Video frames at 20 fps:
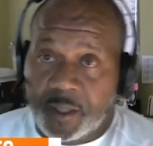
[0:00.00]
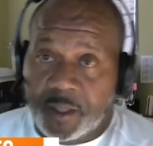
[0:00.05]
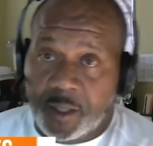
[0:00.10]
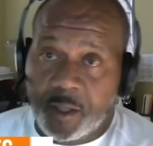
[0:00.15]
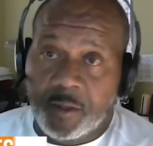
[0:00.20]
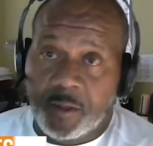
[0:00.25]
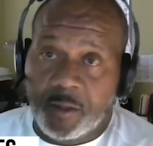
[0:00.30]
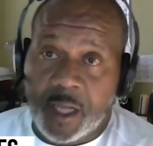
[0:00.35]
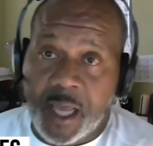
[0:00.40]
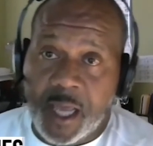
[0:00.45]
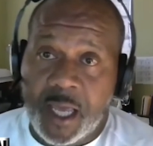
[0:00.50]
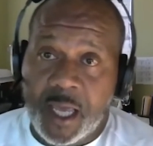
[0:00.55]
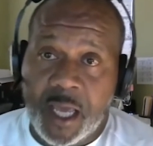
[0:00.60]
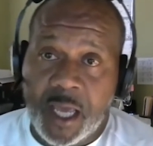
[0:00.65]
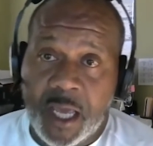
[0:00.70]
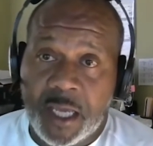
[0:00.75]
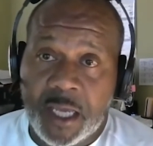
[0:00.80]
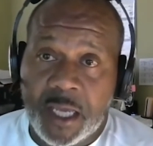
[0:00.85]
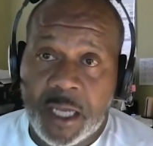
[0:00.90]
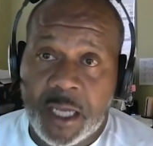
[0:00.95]
go to
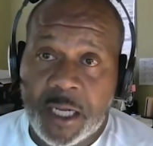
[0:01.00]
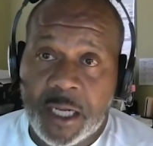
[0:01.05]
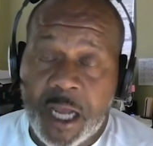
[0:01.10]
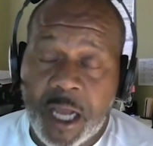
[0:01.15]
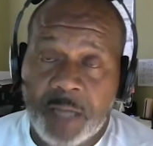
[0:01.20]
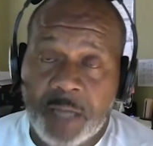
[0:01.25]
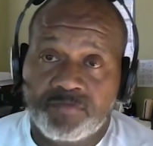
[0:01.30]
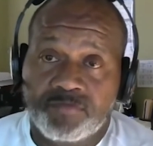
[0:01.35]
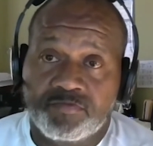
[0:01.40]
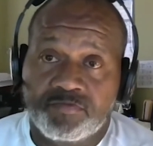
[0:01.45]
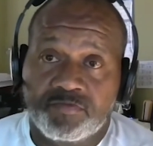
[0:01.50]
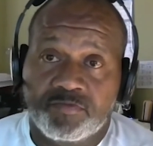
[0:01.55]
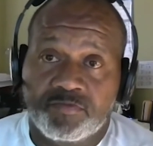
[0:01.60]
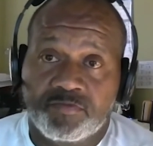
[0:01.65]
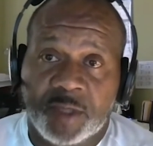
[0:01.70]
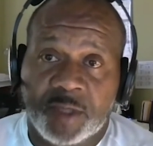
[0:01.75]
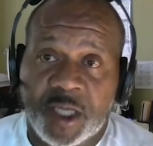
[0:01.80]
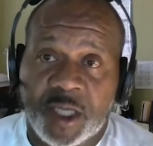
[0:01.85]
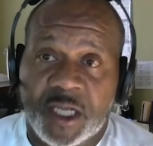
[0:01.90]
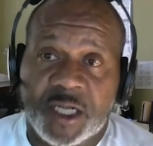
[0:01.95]
AANA,
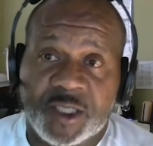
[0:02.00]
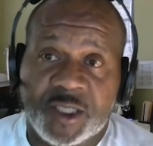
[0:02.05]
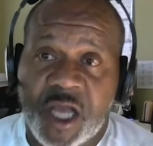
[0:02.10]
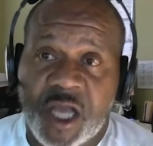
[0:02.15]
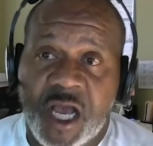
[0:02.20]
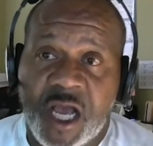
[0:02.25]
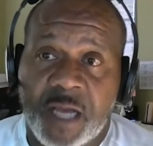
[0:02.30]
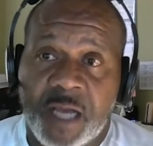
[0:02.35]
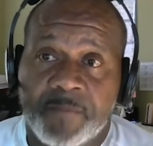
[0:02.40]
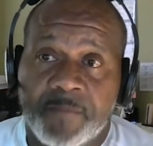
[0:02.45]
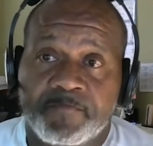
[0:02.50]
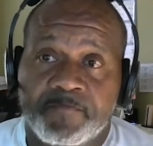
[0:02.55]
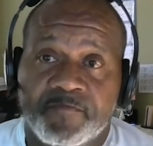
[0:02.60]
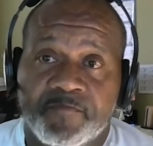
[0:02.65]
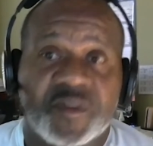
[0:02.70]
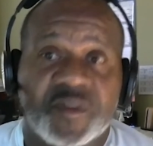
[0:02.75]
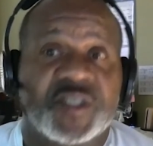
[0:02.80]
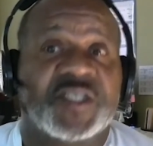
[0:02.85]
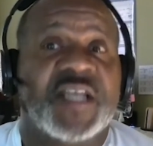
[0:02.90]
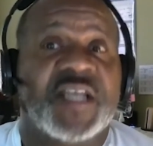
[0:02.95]
get a job,
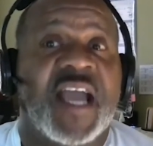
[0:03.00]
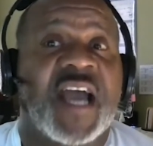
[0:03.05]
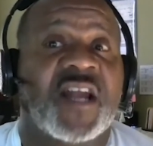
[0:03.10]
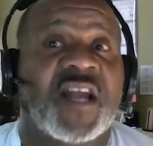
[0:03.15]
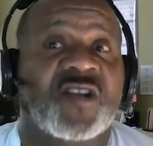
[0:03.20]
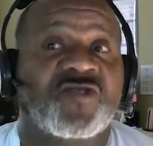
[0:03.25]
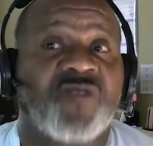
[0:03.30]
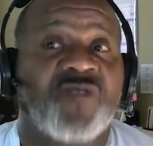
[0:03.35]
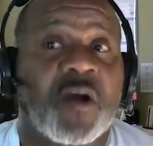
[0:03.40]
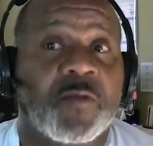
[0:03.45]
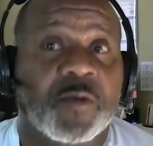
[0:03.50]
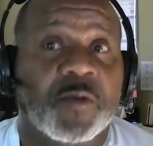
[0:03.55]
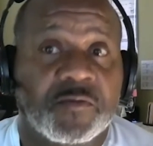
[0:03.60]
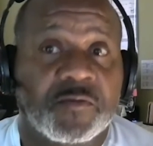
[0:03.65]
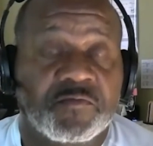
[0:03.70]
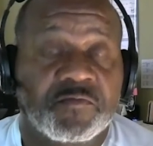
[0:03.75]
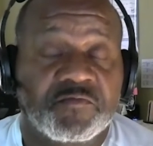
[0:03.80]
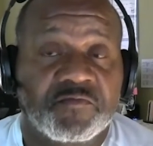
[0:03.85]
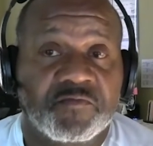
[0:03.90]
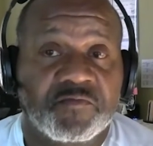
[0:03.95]
stay out of trouble.
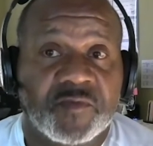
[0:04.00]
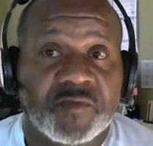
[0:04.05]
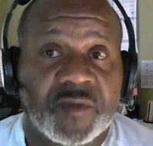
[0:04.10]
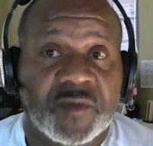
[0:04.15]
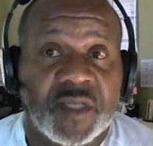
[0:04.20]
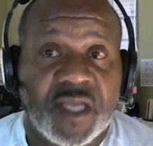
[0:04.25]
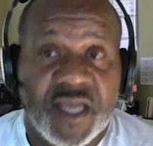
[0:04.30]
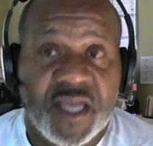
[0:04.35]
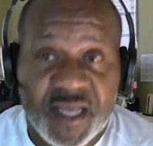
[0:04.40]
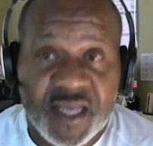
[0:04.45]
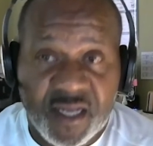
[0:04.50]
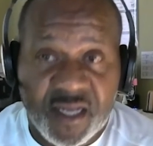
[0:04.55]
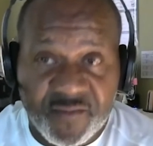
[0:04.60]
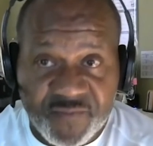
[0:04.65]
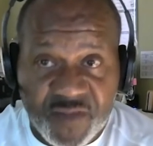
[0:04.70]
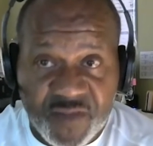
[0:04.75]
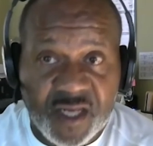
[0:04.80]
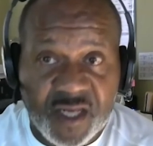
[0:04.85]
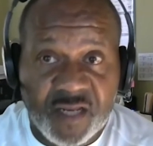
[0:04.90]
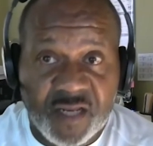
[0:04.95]
And
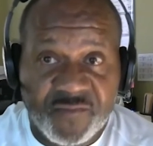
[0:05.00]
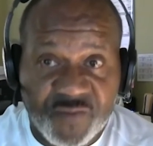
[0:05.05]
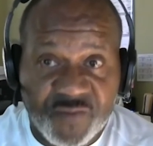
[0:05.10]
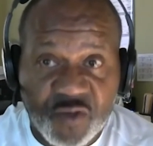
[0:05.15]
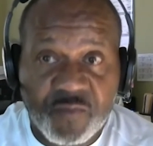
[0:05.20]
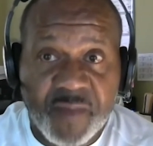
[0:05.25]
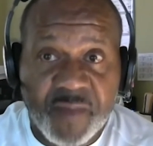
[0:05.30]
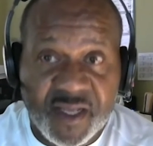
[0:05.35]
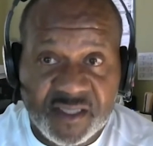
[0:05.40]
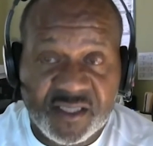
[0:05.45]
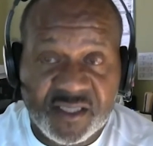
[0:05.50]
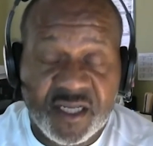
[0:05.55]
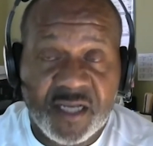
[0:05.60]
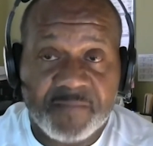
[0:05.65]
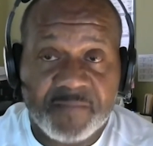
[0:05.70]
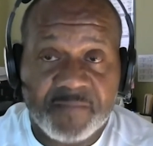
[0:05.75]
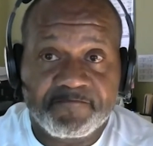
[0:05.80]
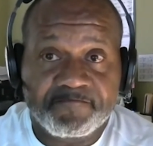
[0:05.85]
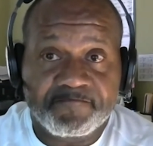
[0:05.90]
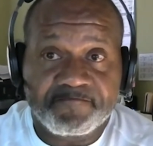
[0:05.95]
if you mess
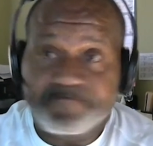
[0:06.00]
up,